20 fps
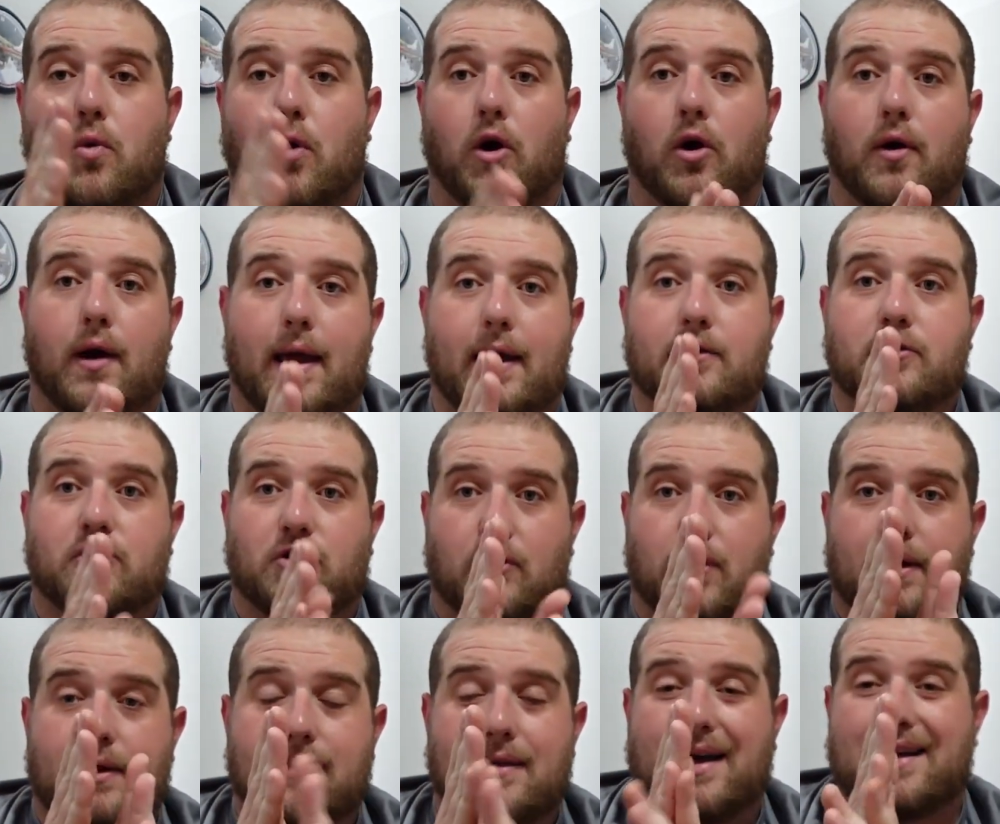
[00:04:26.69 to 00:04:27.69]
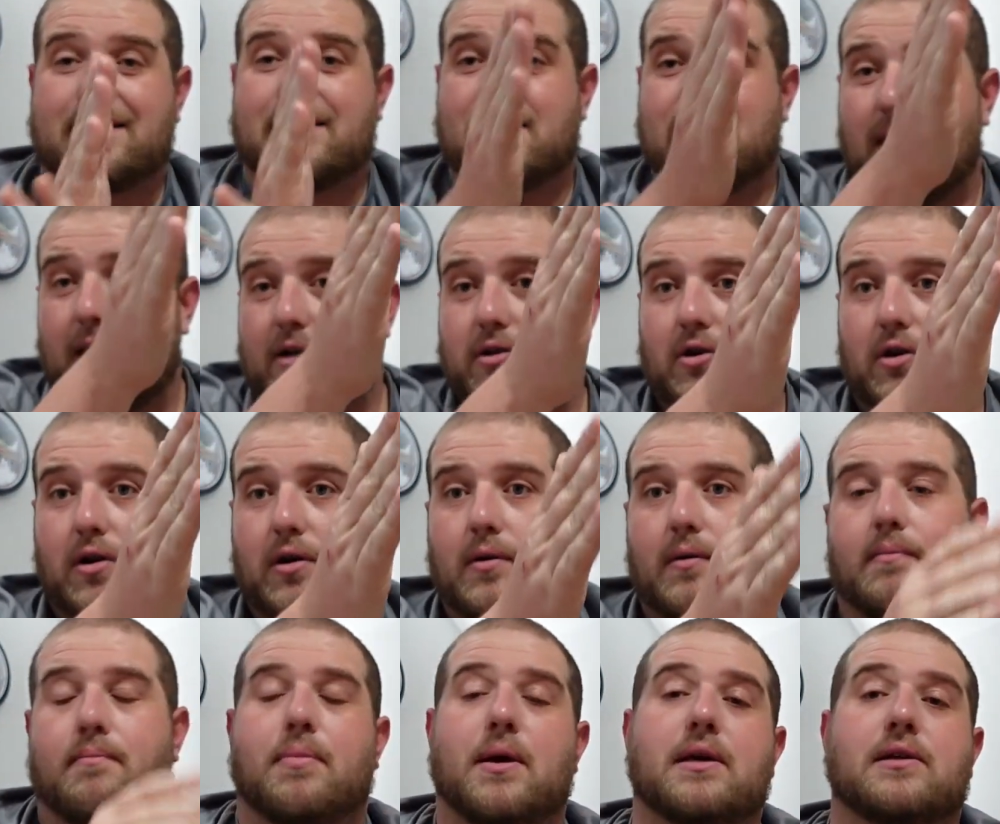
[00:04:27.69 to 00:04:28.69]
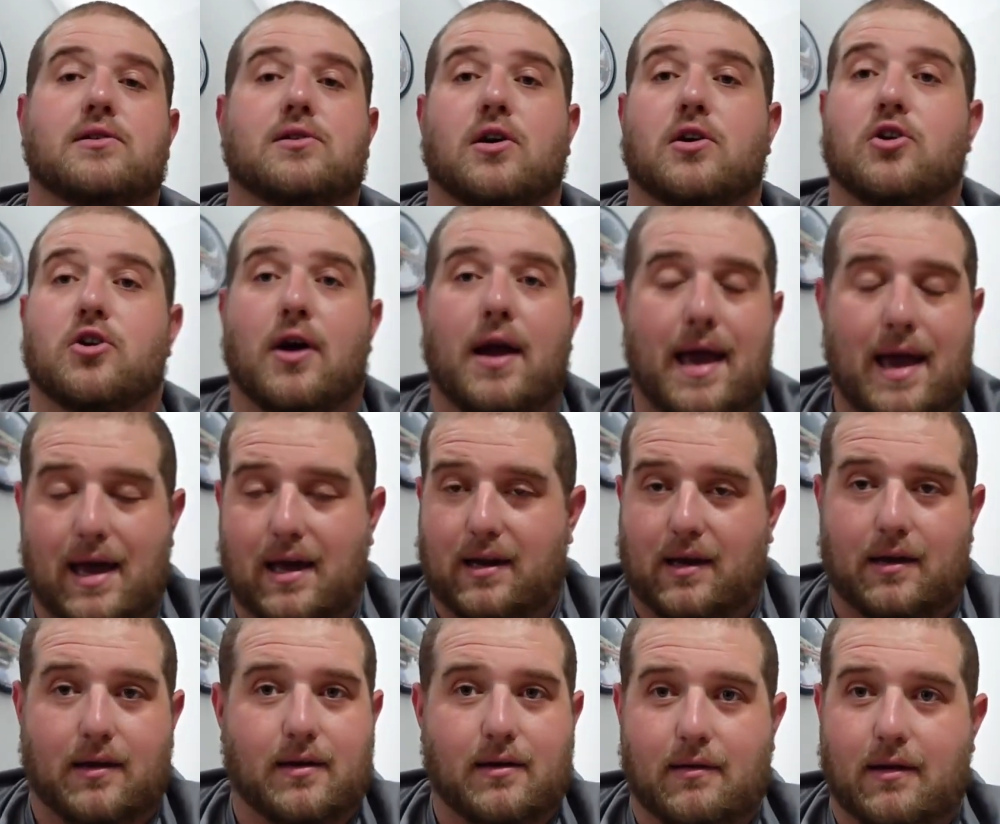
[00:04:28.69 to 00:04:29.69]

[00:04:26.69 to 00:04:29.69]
are entering that sector based on your heading.